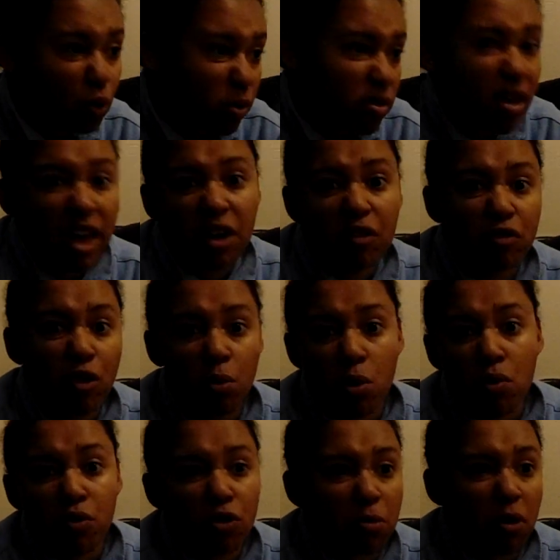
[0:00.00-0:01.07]
or 10 of them
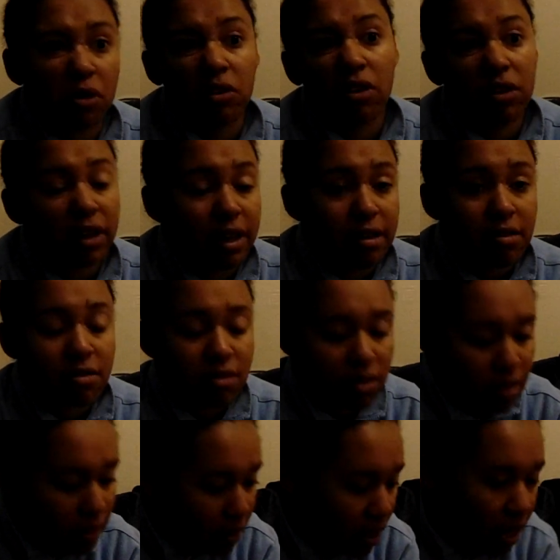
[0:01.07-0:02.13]
will respond at least,
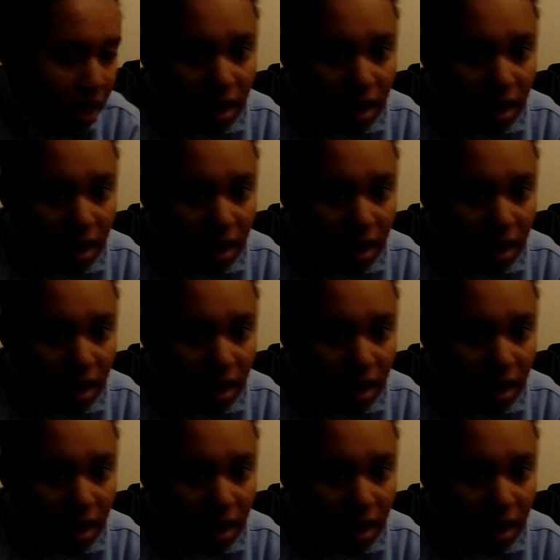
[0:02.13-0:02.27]
and then